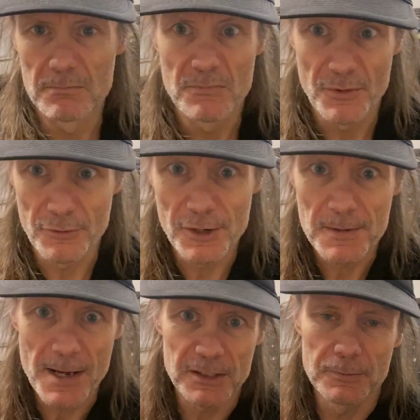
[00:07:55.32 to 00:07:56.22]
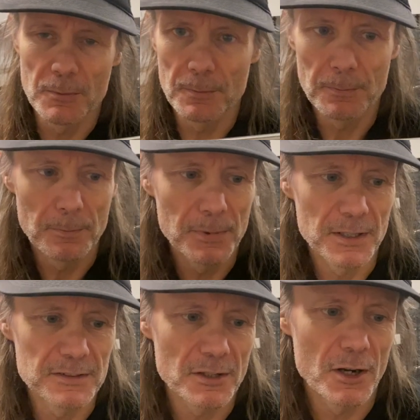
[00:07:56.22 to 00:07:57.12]
3 maximum
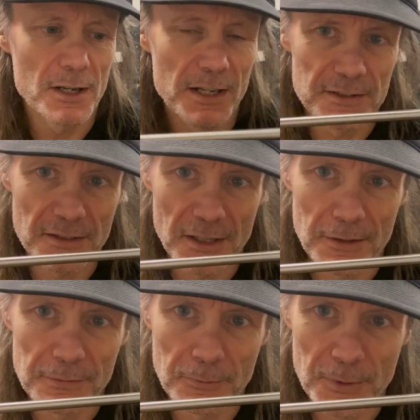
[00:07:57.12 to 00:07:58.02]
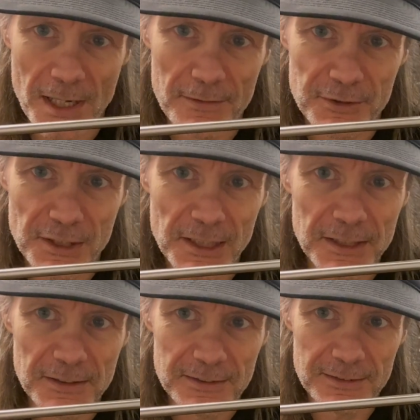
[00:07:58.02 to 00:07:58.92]
PSI, and see if we have any
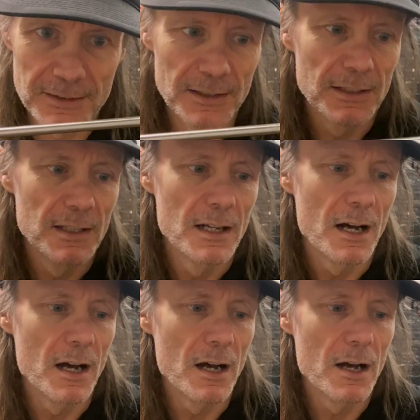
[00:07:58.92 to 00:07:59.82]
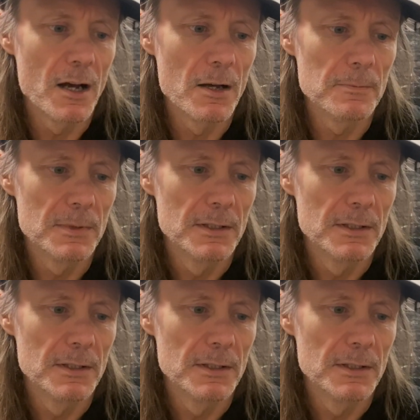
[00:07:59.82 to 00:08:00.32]
leaks. Of